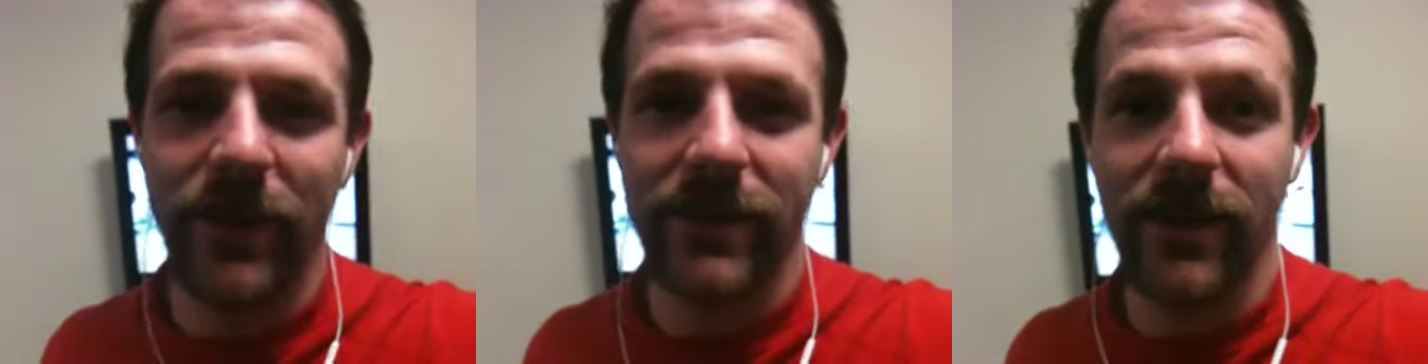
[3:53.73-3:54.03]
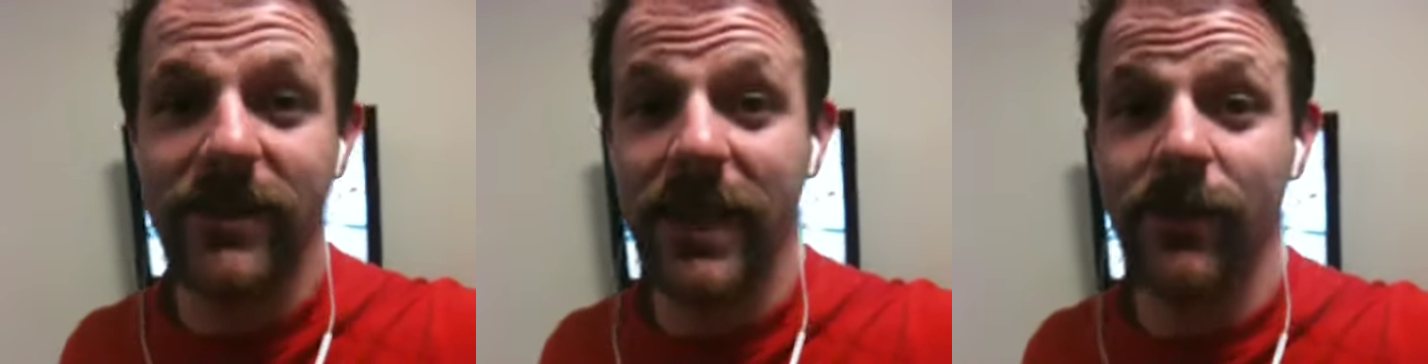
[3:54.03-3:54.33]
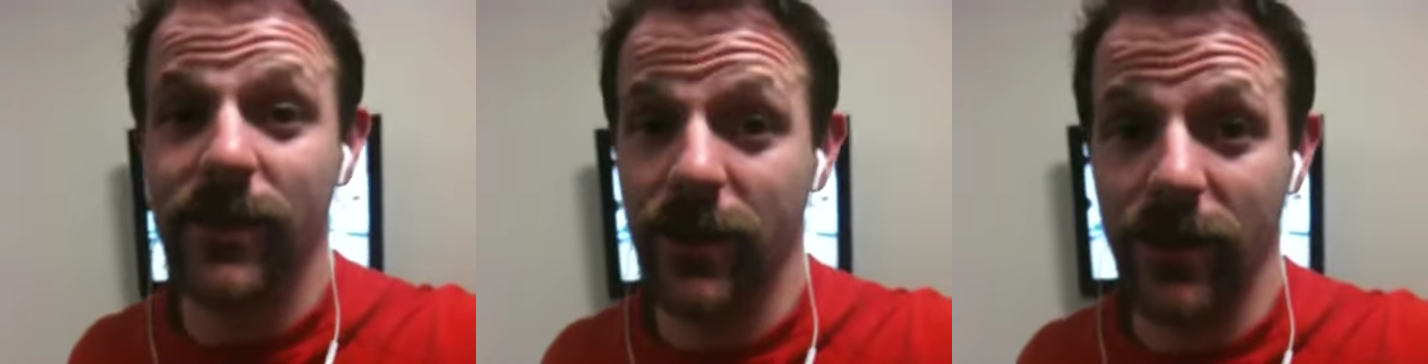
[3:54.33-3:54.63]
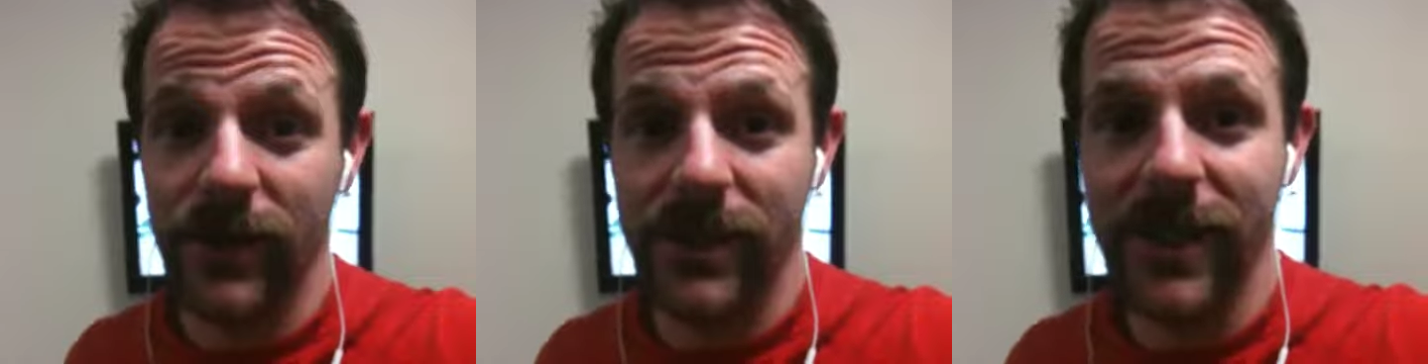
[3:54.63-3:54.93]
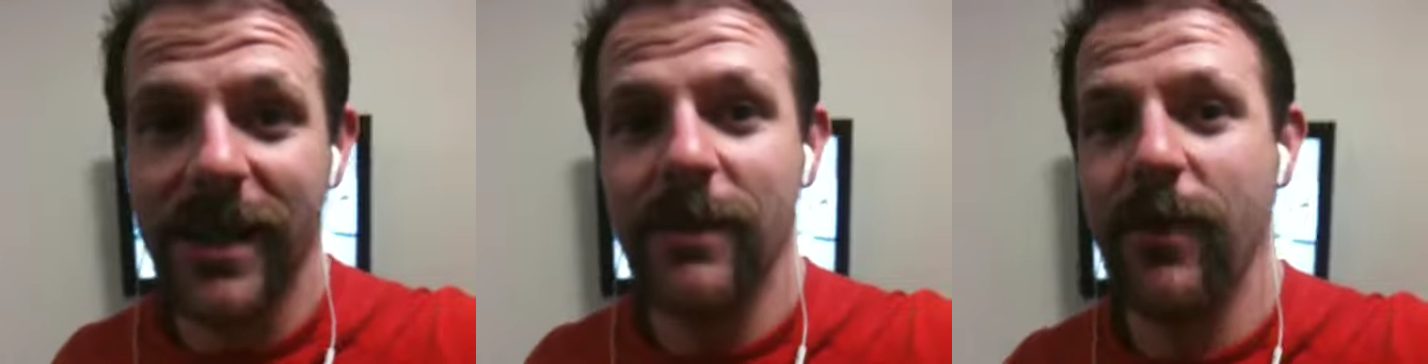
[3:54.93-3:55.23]
Because I say moustache,
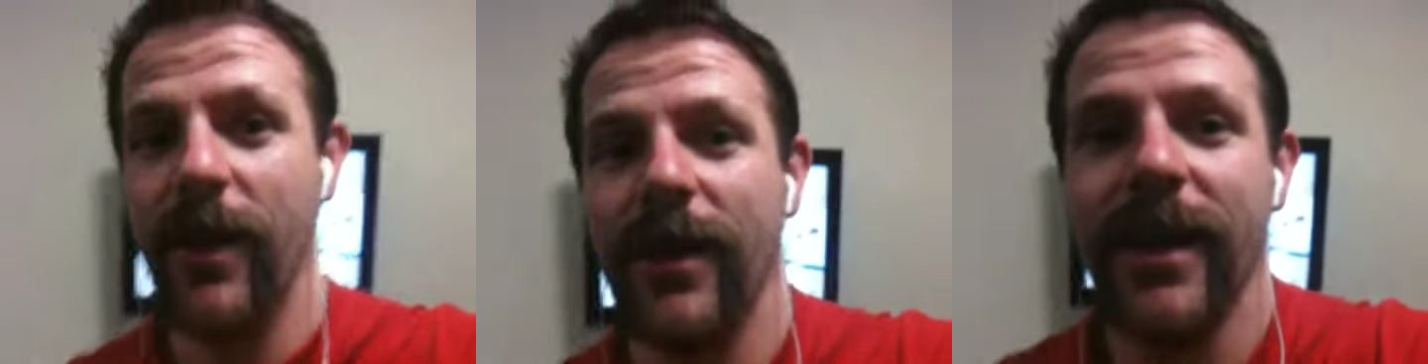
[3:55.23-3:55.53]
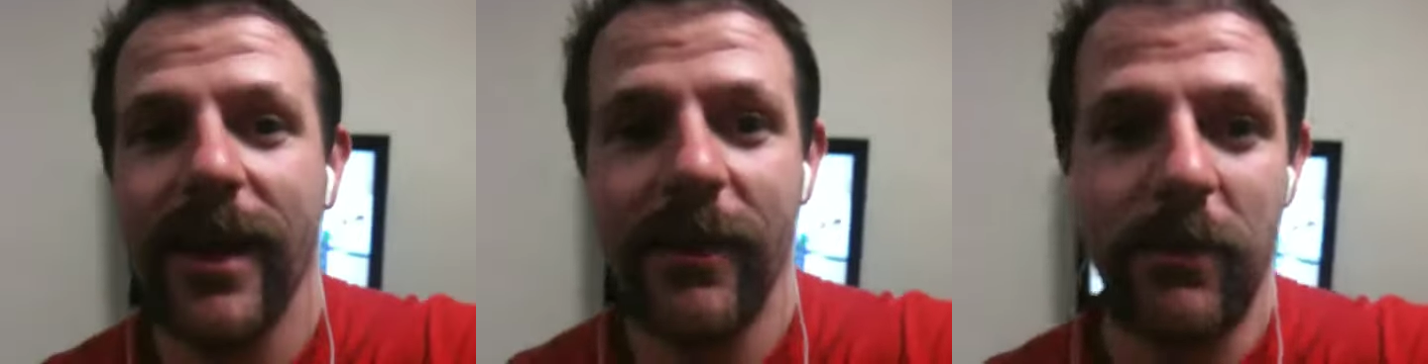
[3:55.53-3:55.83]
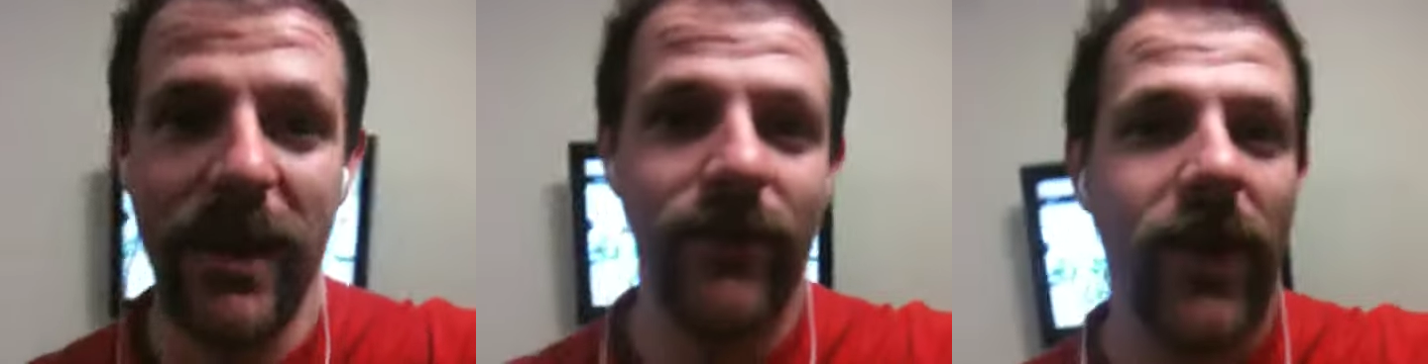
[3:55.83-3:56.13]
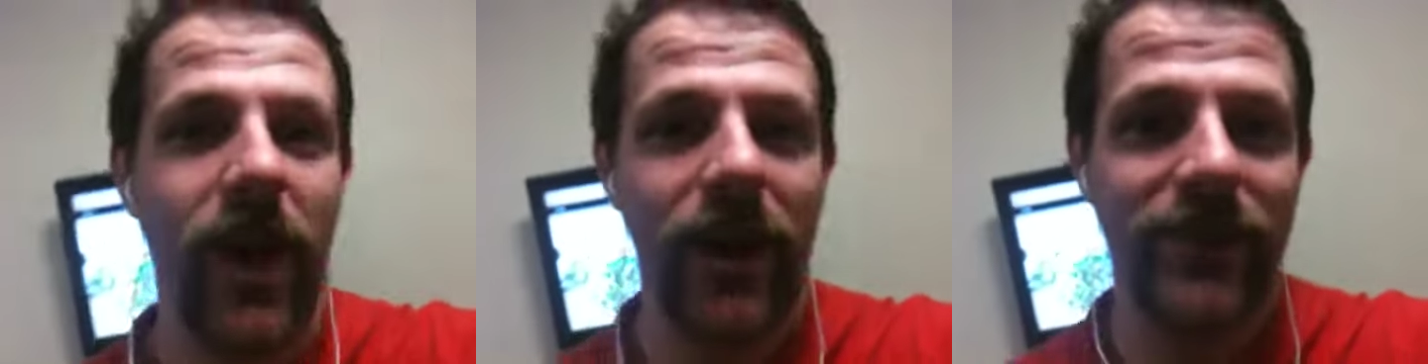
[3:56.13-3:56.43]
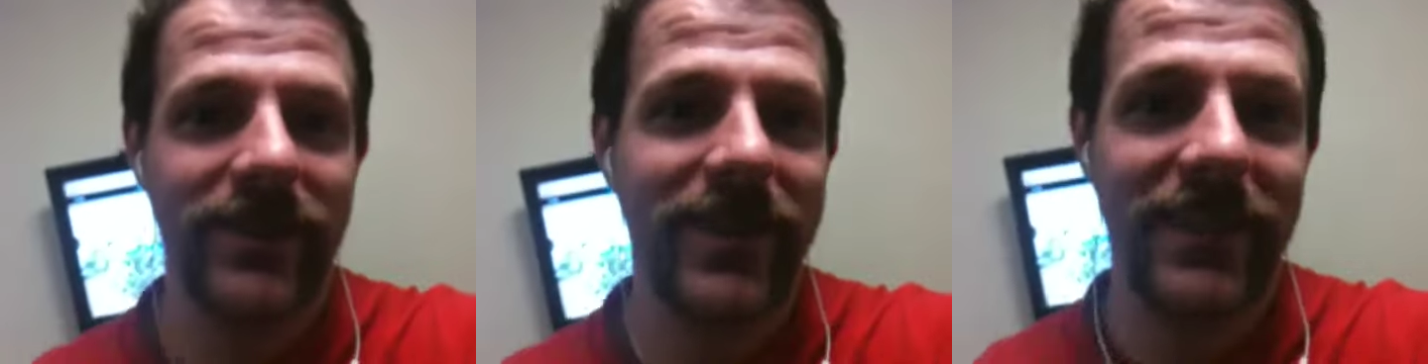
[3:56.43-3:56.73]
but Bev
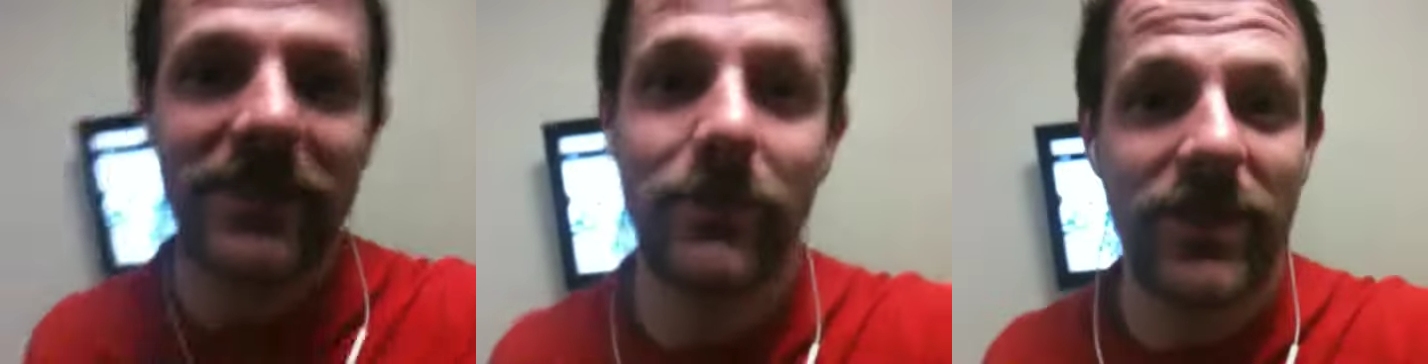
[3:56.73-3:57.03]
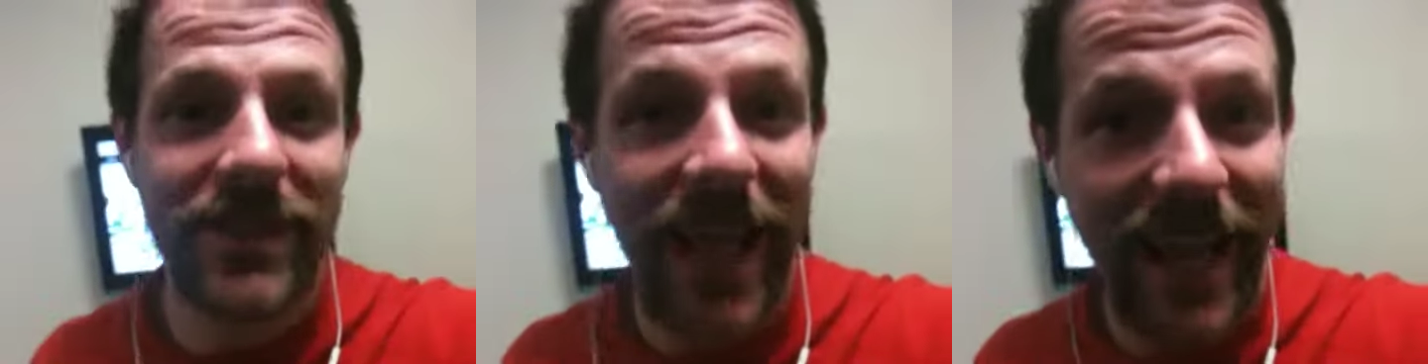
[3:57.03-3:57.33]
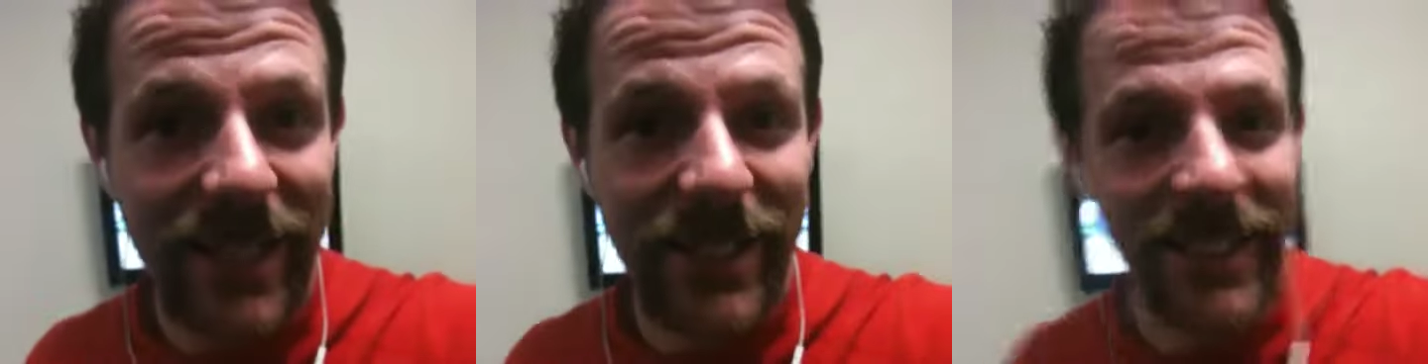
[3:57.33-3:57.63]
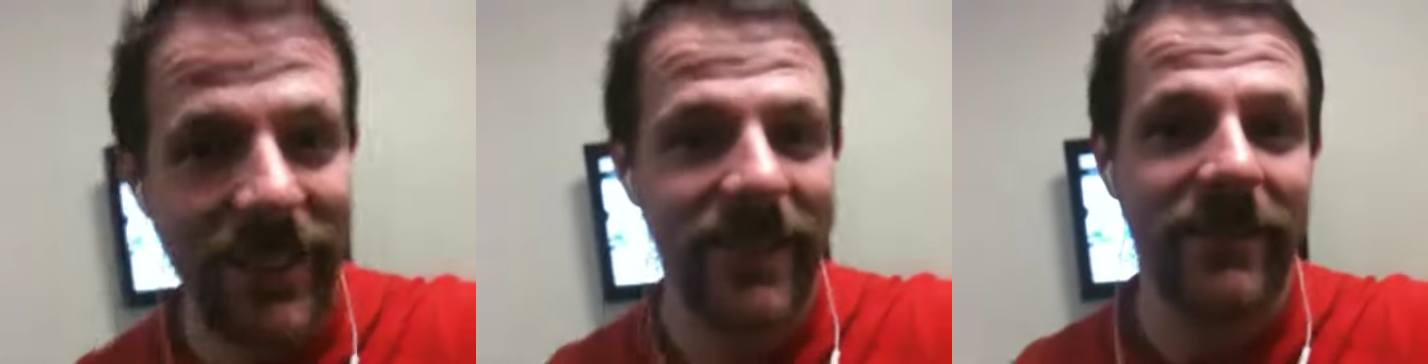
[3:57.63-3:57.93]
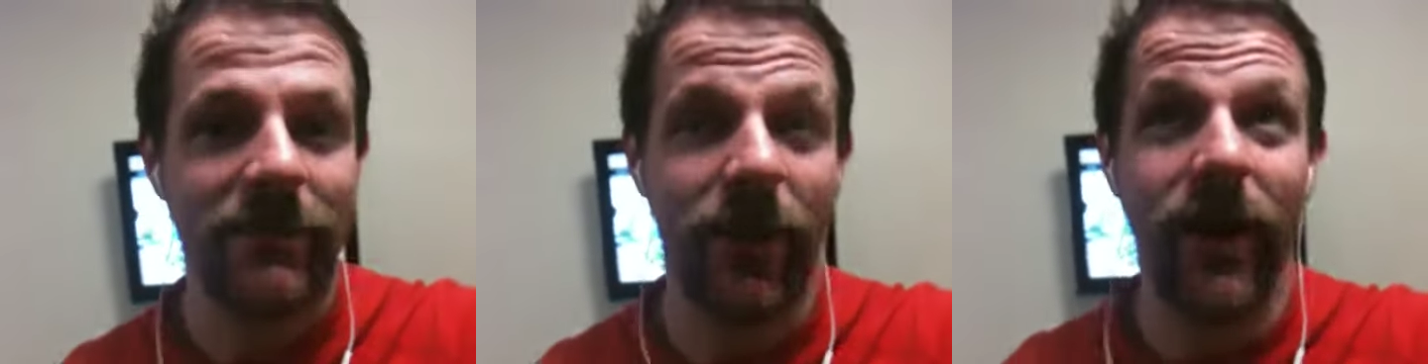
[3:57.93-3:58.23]
laughs and says it's moustache.
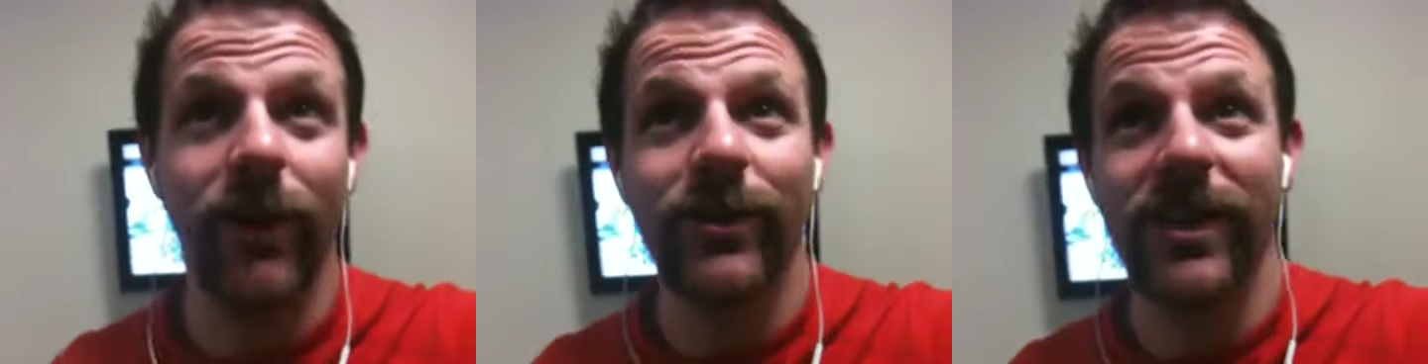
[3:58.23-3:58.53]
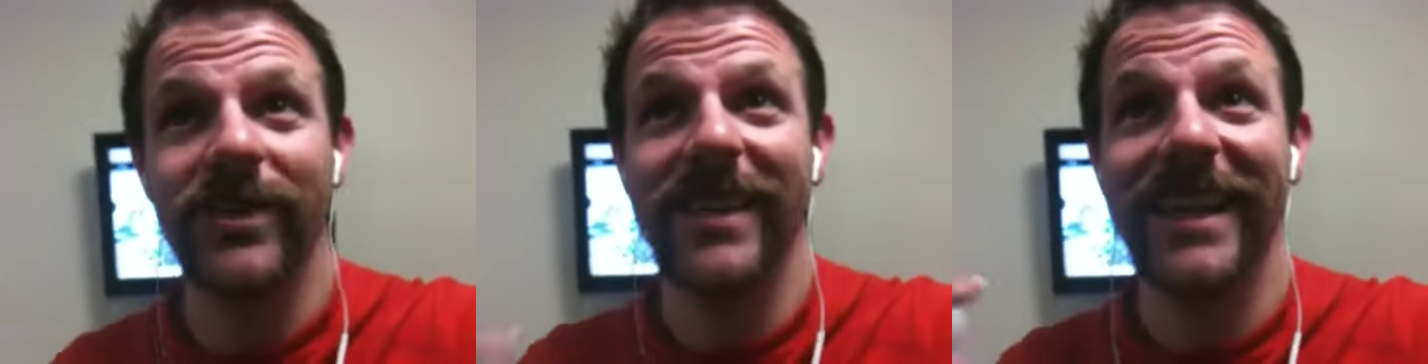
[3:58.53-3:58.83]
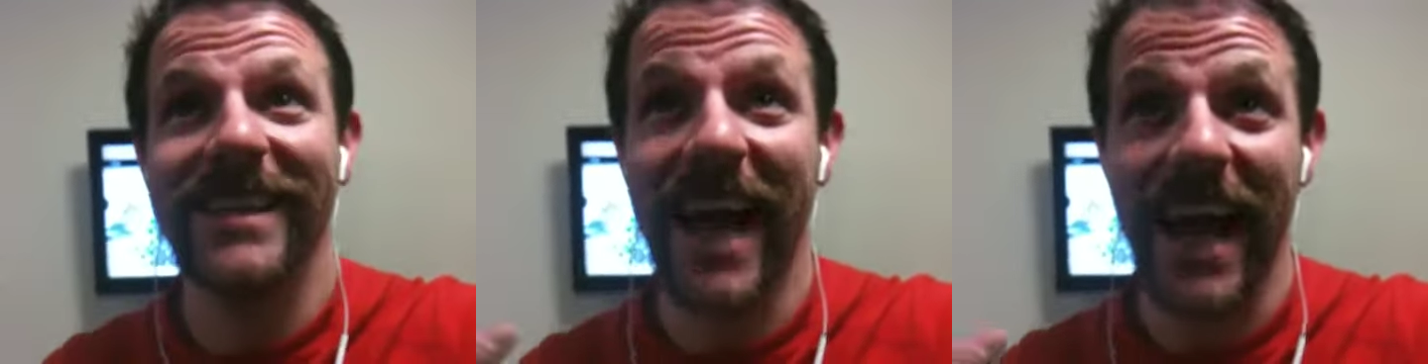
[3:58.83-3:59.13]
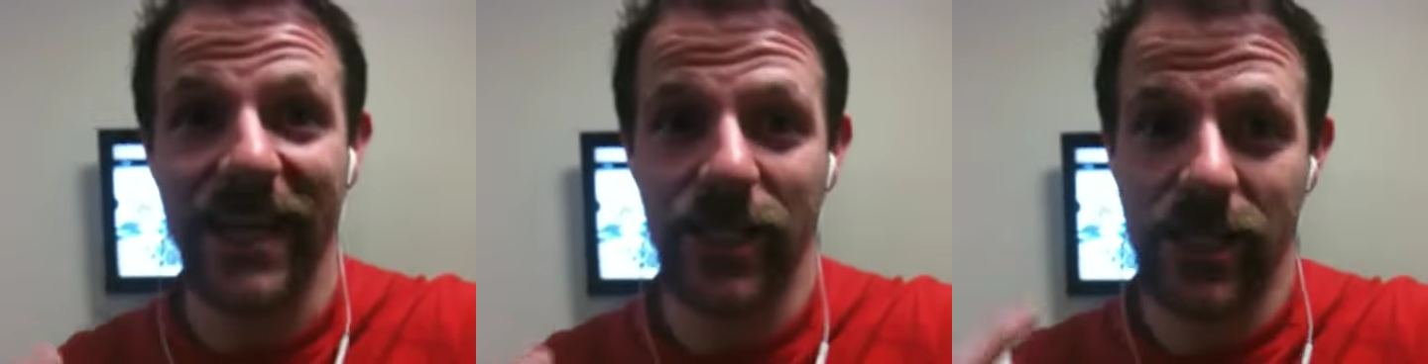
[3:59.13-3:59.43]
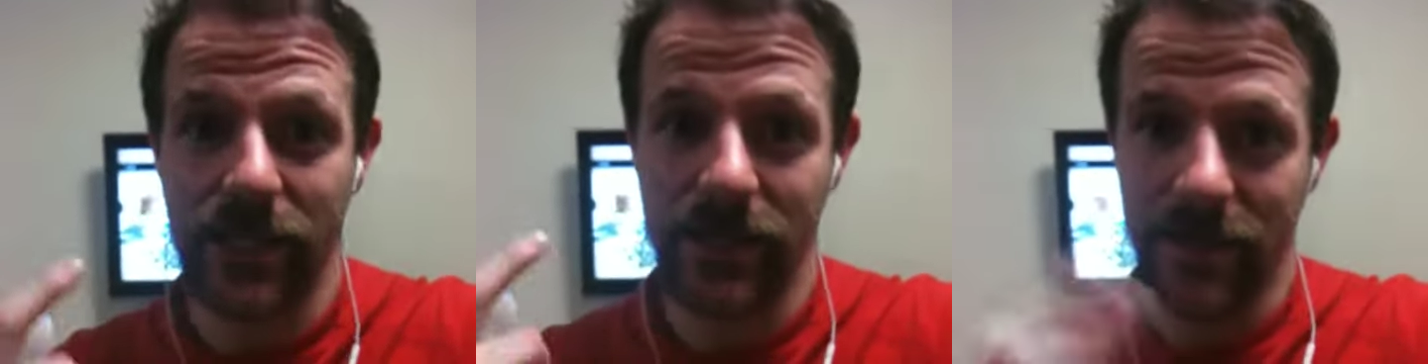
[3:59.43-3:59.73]
But I also say
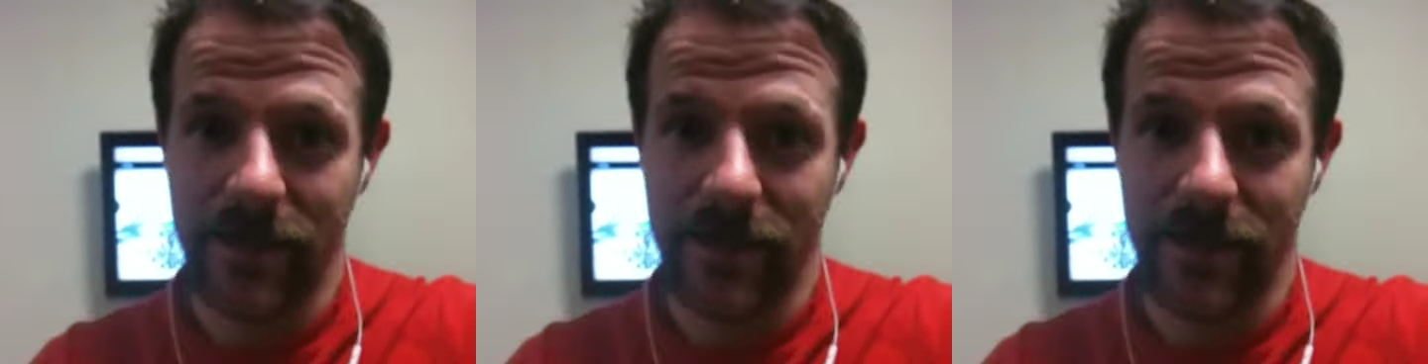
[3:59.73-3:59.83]
tash.